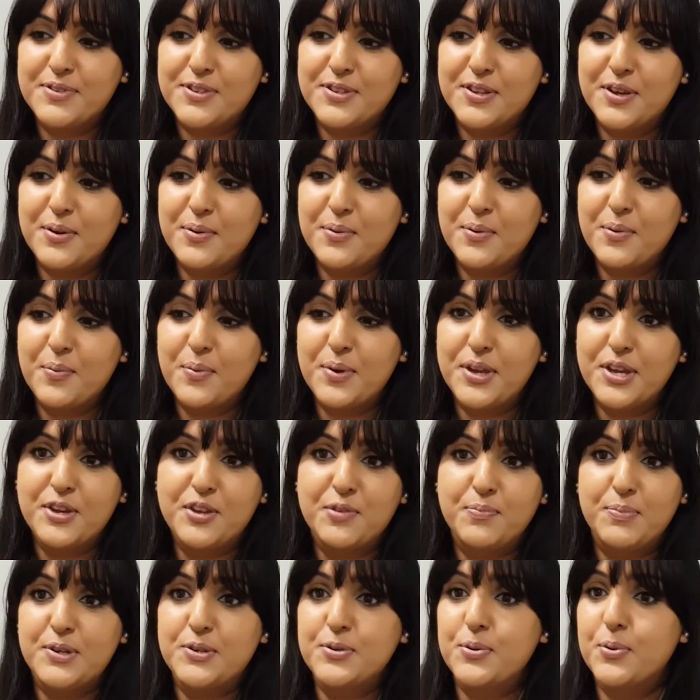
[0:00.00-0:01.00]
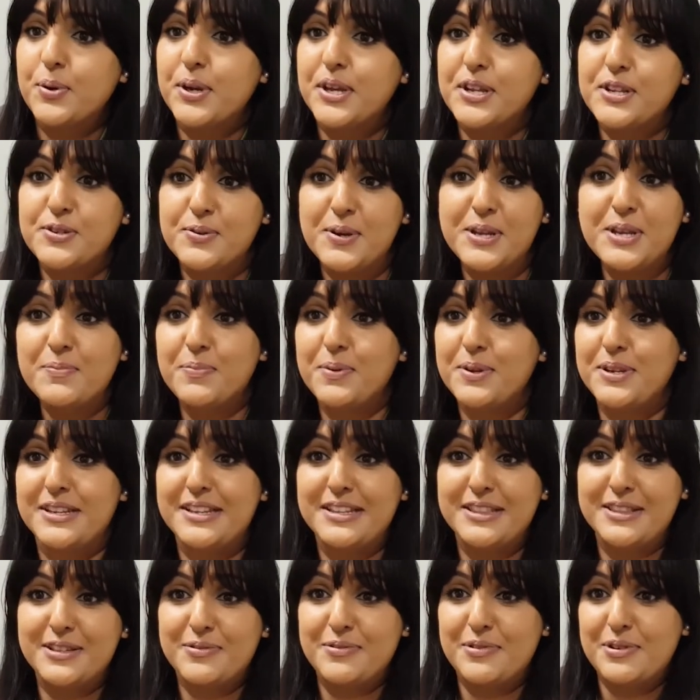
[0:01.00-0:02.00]
So we could be talking to
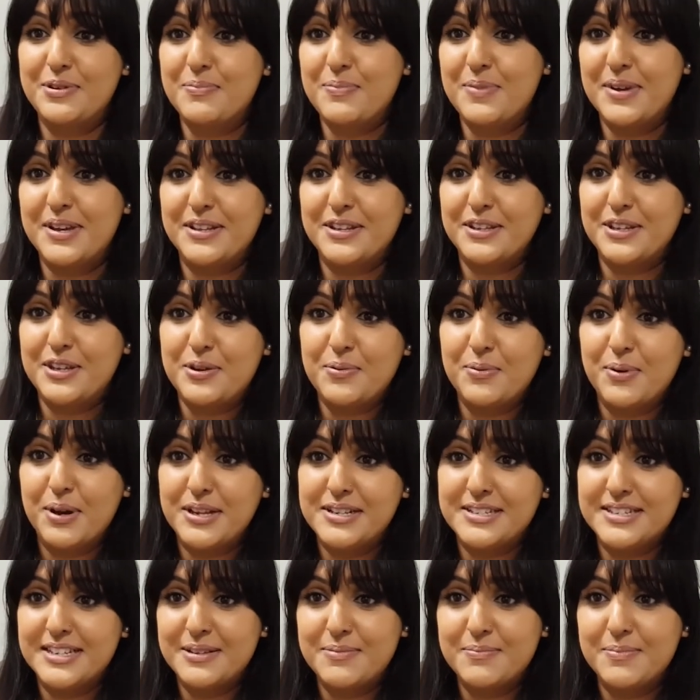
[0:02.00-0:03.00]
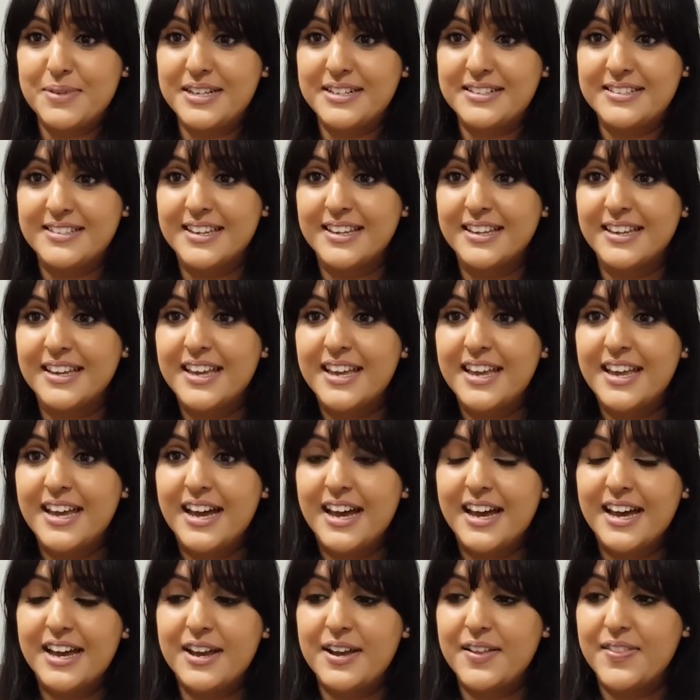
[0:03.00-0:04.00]
anybody in the room at a QI team meeting.
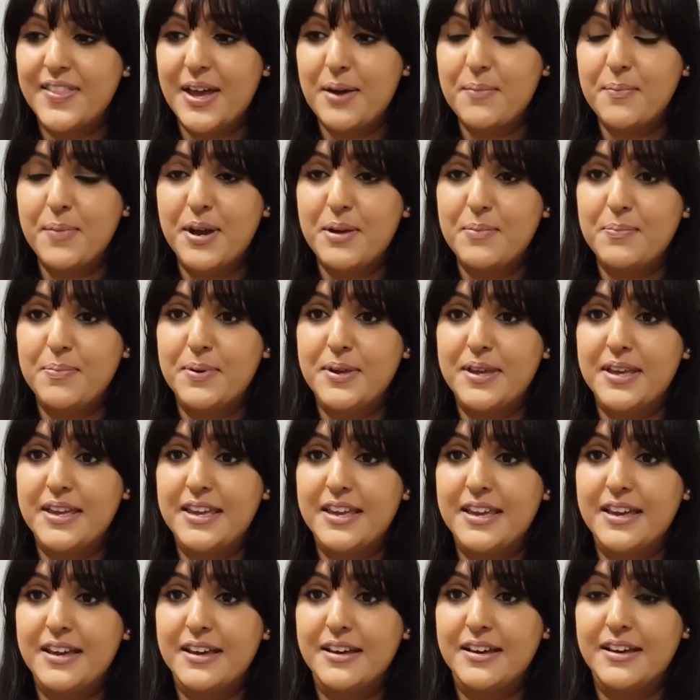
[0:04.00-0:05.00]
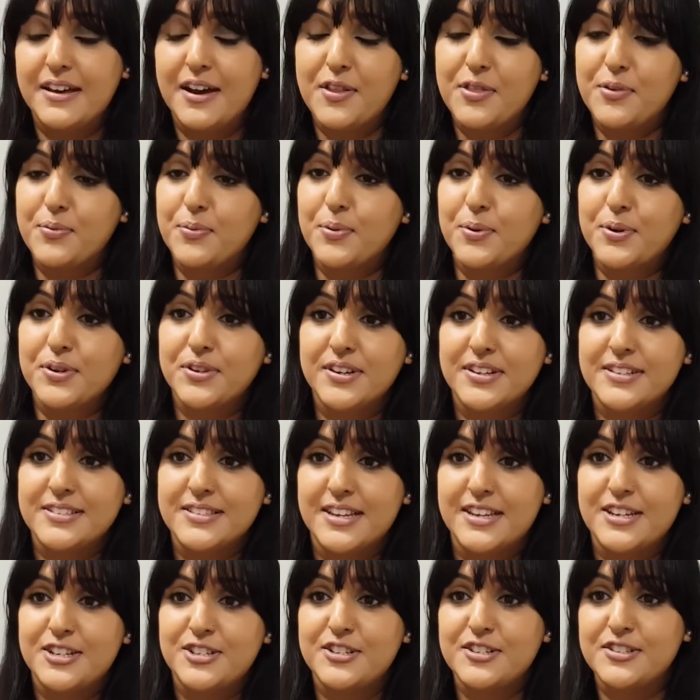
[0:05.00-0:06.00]
That might be other
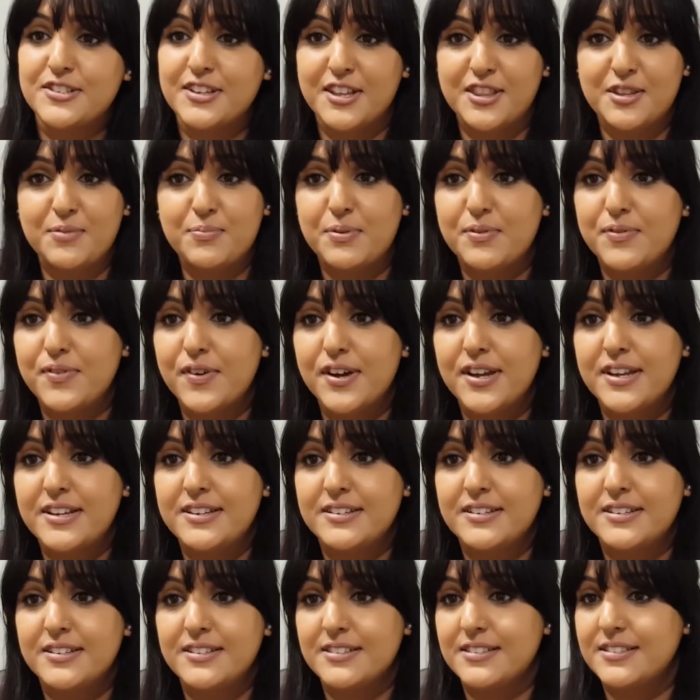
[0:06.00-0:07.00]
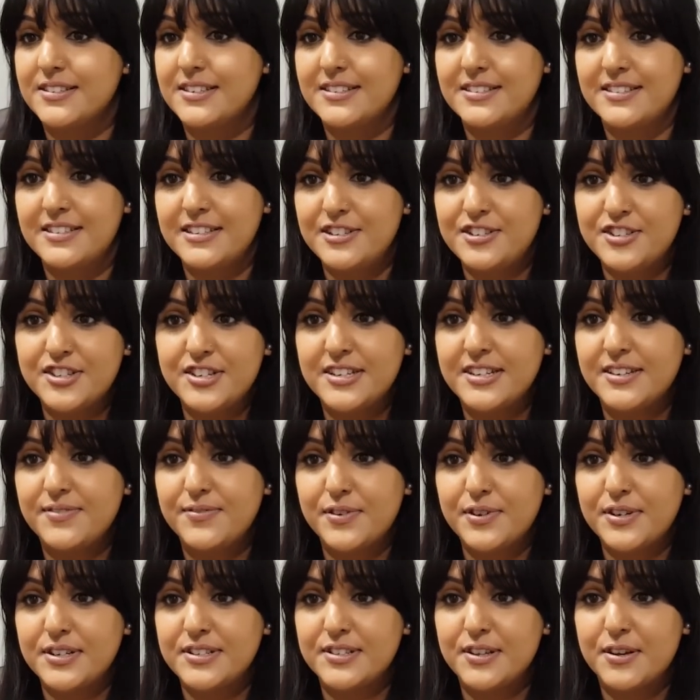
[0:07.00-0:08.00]
organisations, other providers, CCG,
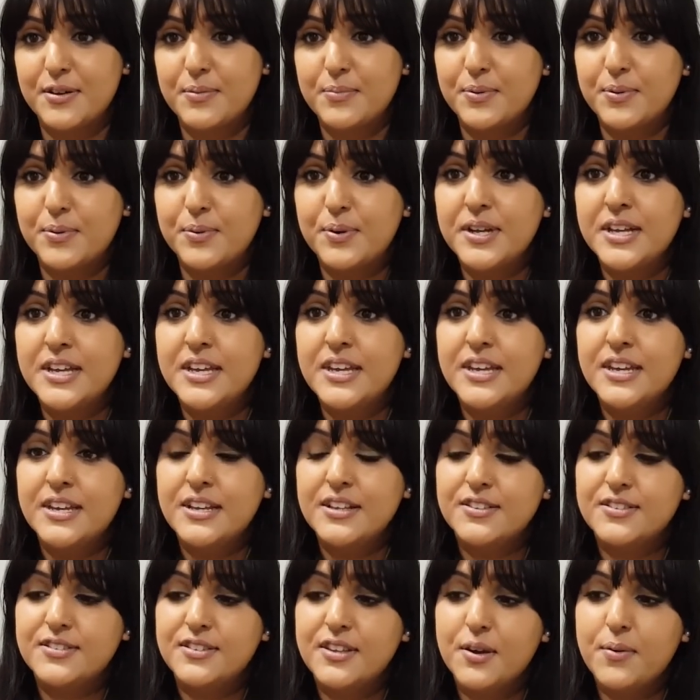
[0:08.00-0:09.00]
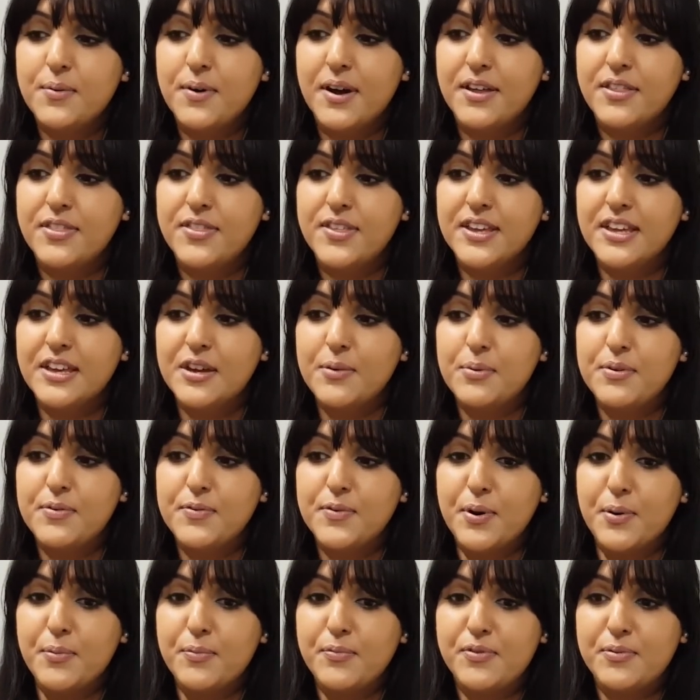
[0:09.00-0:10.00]
for example. So I think
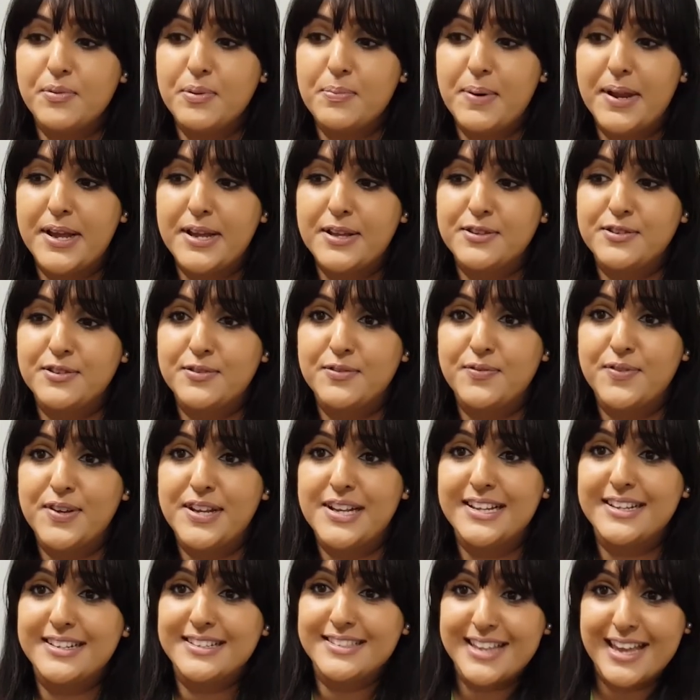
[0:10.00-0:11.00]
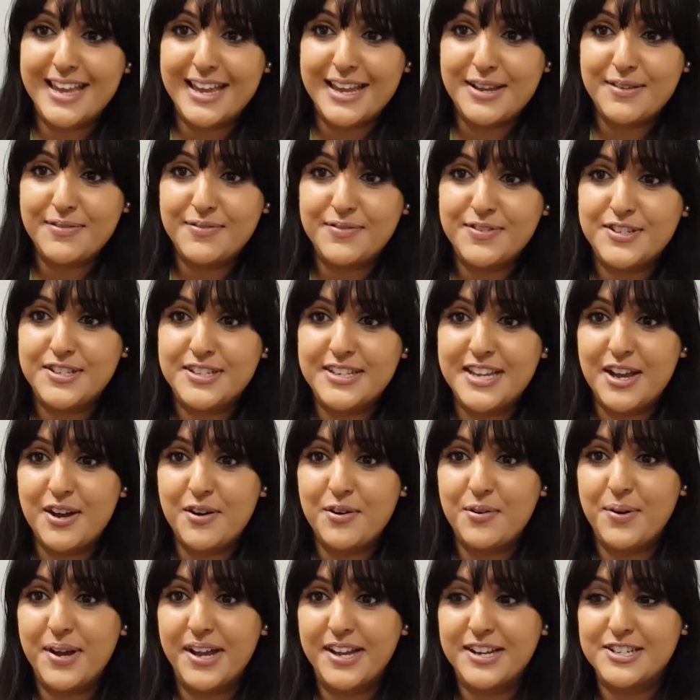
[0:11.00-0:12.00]
we've gone from a place of feeling safe to
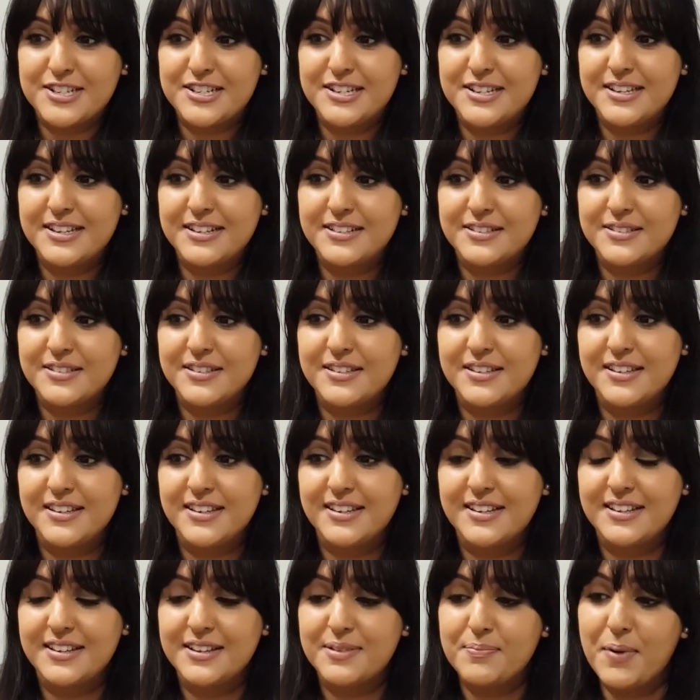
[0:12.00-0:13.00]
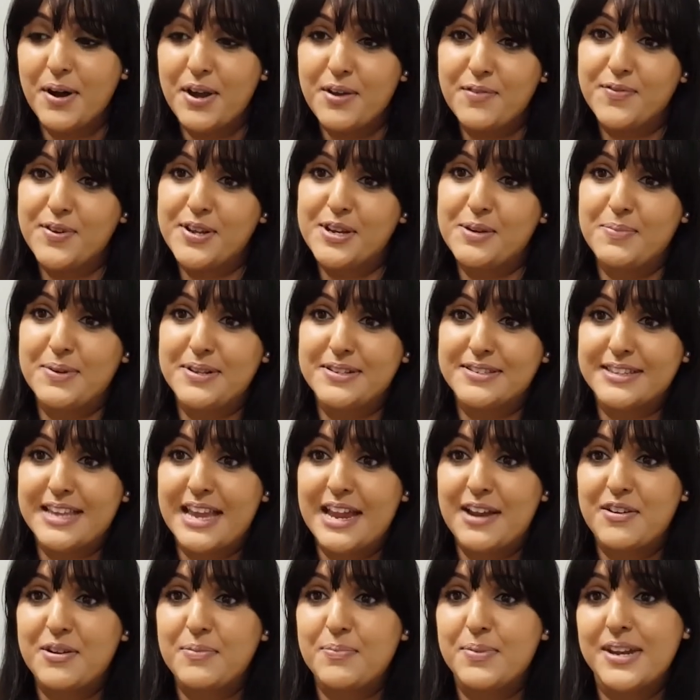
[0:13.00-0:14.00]
now actually it might feel a bit
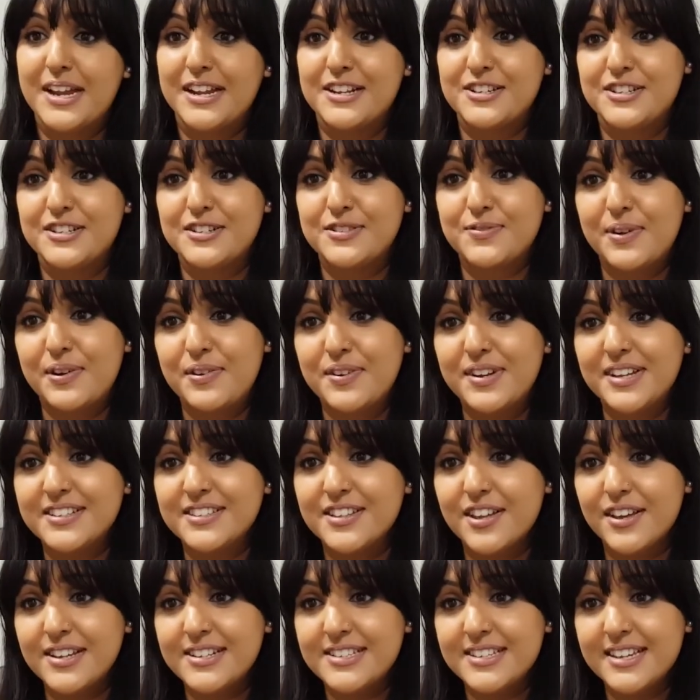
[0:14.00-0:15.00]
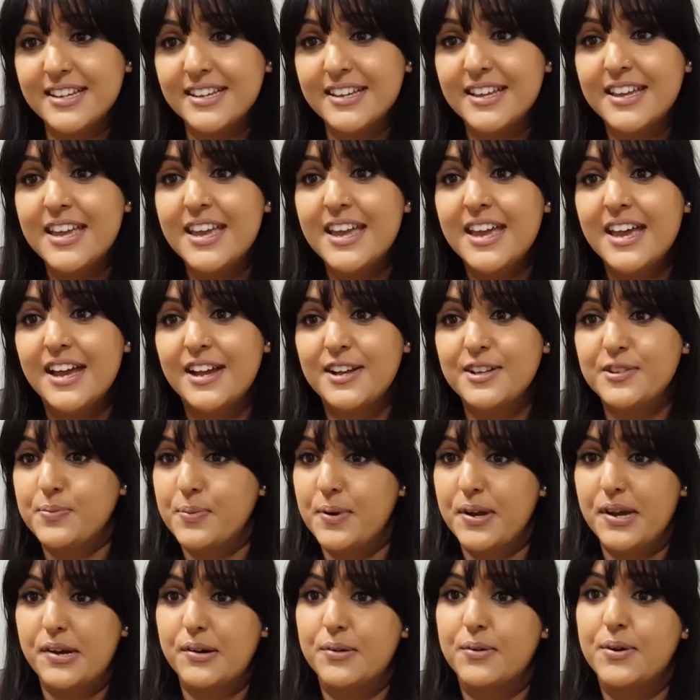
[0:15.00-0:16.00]
scary, but actually it's very exciting as
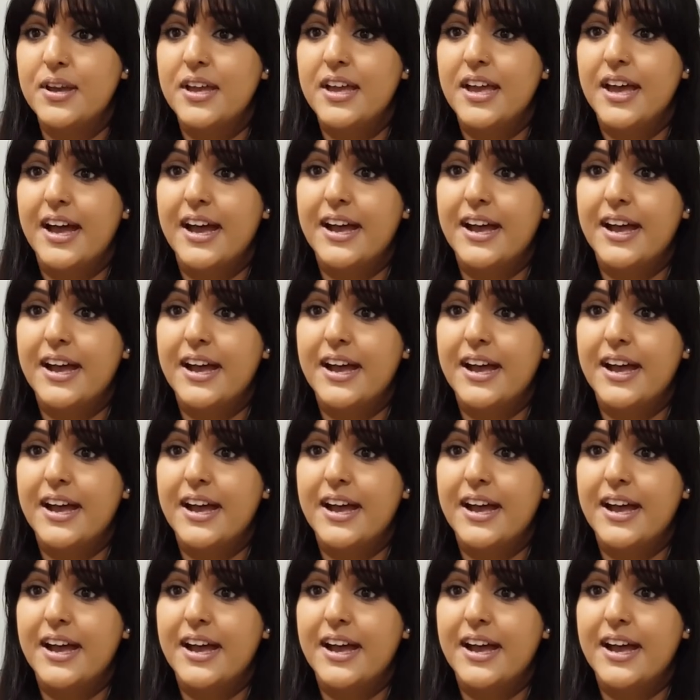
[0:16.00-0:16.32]
well.